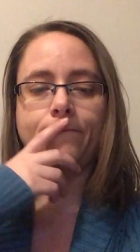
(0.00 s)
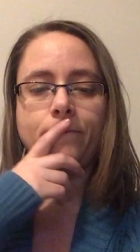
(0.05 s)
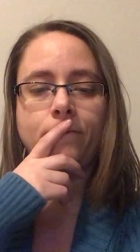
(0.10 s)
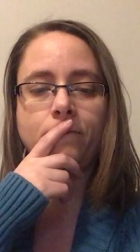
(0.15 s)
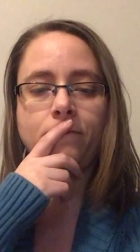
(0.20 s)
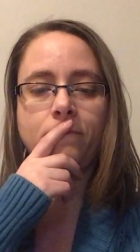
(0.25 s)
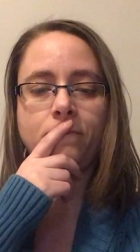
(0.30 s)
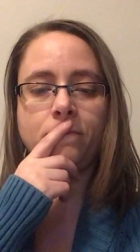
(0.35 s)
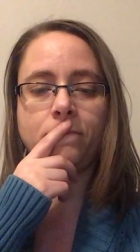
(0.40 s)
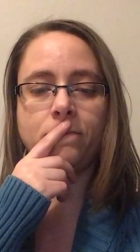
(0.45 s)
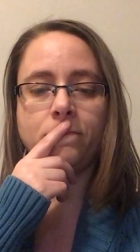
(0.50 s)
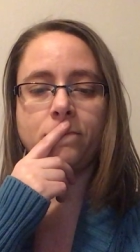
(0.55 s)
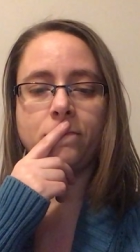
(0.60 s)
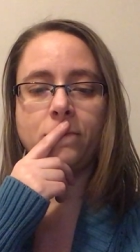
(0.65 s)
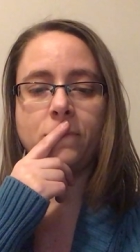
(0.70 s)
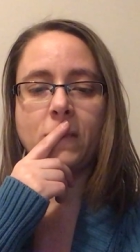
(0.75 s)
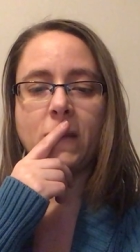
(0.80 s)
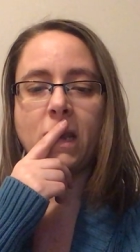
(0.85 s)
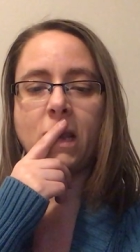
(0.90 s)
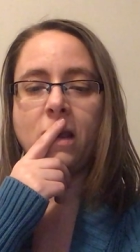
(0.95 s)
Hmm,
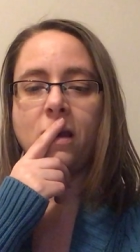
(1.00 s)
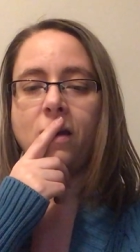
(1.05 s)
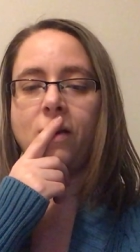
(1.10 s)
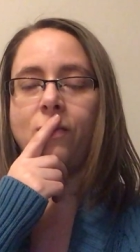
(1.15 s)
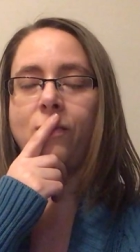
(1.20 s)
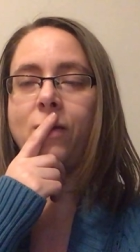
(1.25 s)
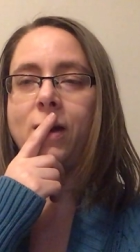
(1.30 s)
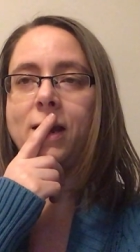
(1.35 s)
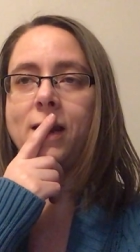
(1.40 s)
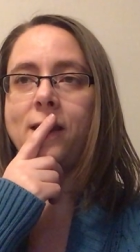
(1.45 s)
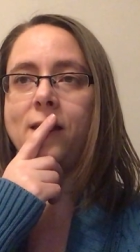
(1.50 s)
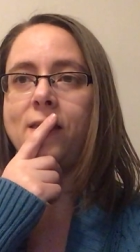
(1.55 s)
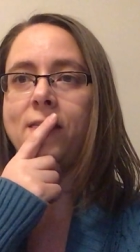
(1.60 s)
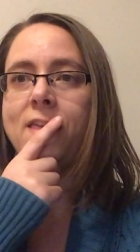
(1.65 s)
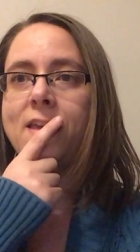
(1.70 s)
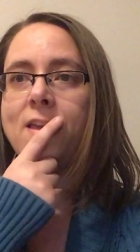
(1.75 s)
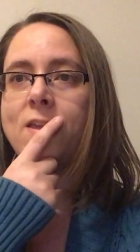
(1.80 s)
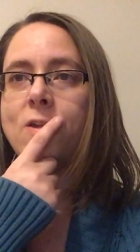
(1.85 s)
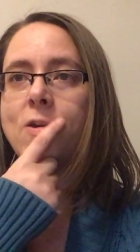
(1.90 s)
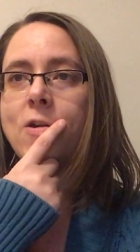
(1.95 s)
what do you
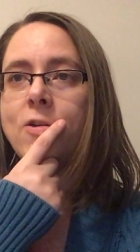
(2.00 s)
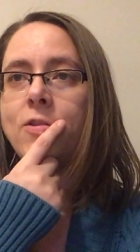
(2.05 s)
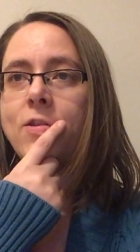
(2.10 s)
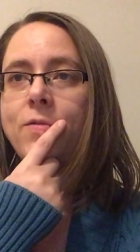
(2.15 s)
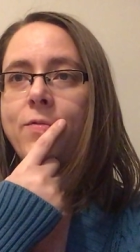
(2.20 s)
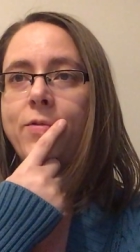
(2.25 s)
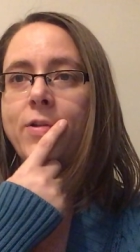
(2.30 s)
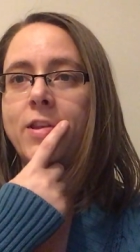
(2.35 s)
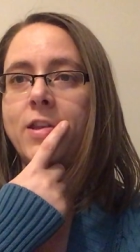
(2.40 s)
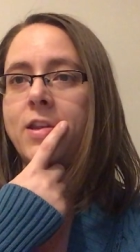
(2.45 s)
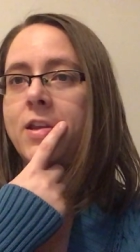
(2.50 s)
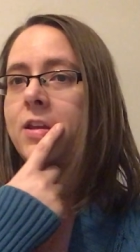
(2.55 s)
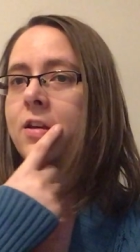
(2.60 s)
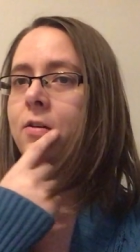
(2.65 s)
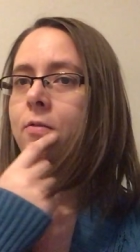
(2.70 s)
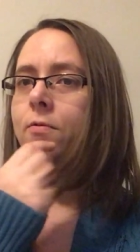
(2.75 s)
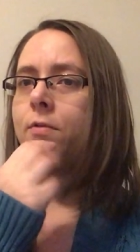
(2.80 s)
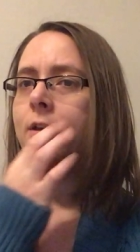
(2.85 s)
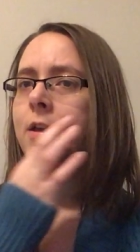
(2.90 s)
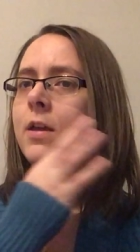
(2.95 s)
think Joseph would
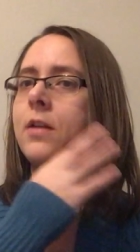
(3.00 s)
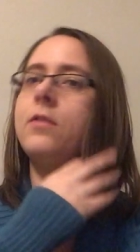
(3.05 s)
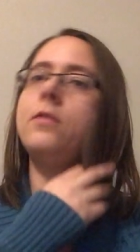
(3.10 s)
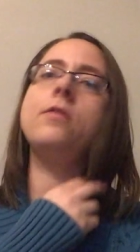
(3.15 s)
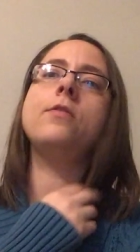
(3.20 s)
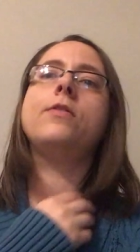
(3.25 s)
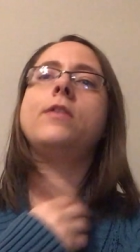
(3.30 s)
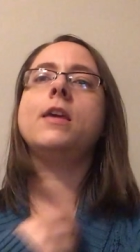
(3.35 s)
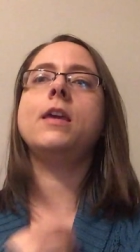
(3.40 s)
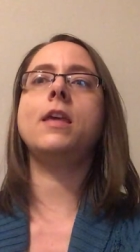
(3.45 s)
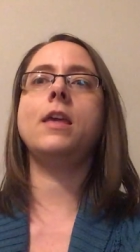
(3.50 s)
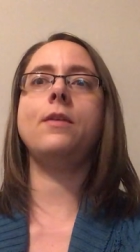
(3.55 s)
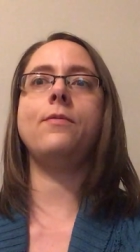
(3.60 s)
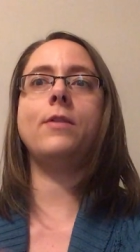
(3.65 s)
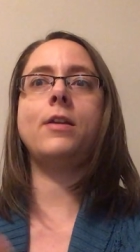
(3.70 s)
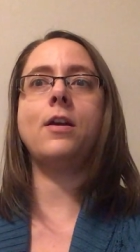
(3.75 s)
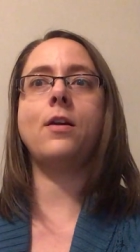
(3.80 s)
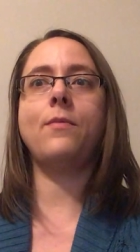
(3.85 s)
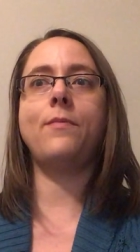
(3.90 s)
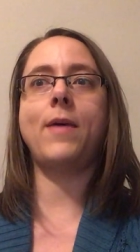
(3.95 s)
do? Do you think he
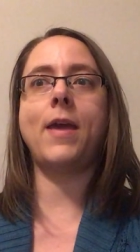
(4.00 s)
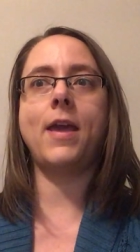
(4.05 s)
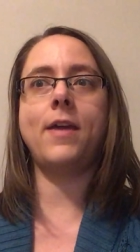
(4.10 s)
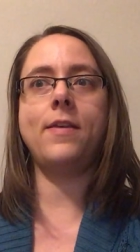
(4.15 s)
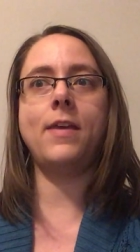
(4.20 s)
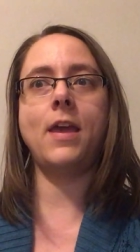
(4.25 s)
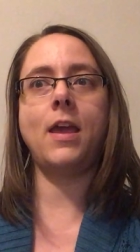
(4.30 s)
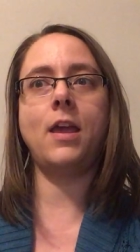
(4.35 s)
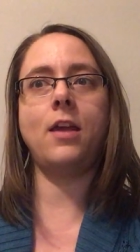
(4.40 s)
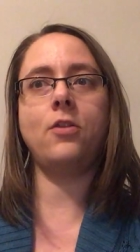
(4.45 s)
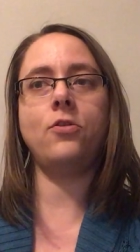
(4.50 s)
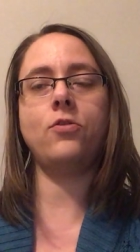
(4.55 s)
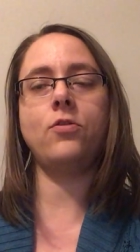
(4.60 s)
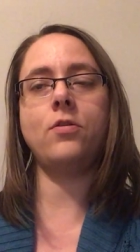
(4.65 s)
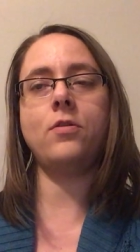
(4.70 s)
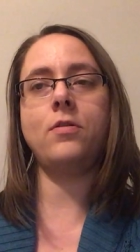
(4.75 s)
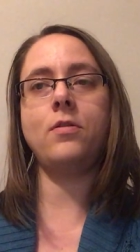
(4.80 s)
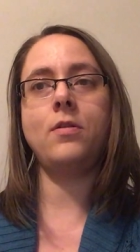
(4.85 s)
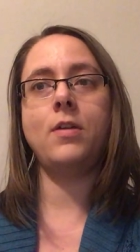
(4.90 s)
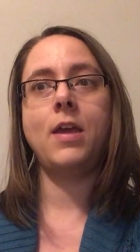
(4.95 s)
would obey the
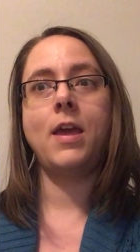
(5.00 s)
angel